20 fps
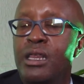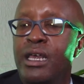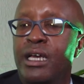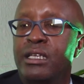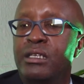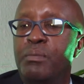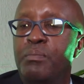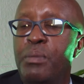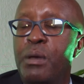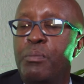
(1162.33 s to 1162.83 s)

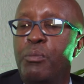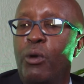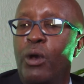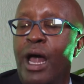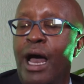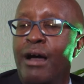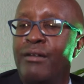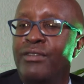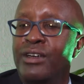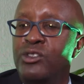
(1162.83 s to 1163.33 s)
that people
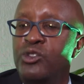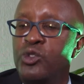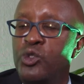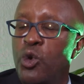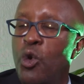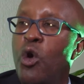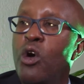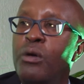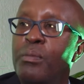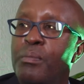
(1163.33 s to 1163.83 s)
have a
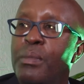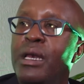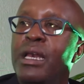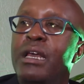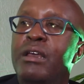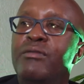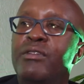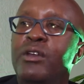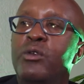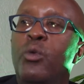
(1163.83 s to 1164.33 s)
strong
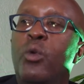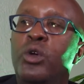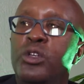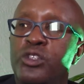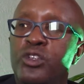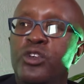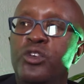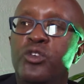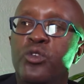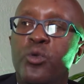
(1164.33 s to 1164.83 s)
belief in
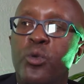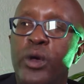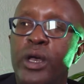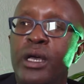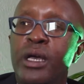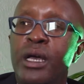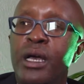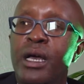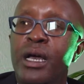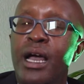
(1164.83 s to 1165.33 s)
what you're
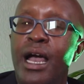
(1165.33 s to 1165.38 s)
doing